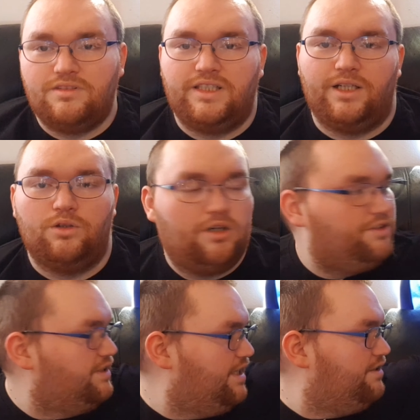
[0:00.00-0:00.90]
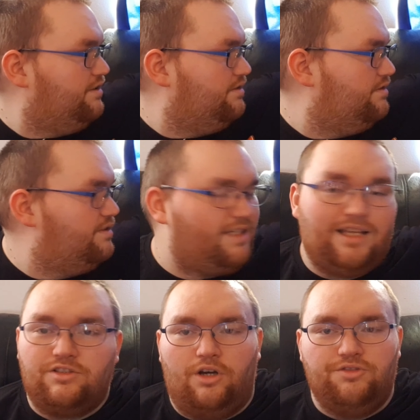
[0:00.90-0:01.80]
they all go together.
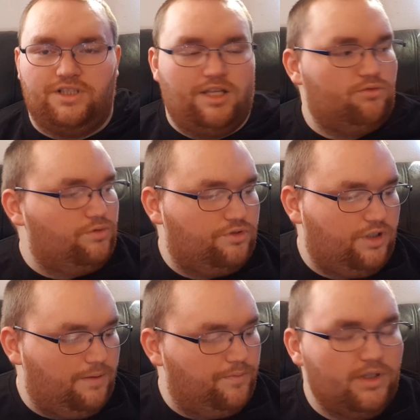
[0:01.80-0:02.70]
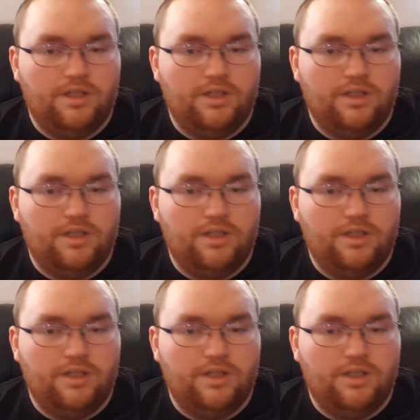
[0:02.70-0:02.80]
Sets go together all the time.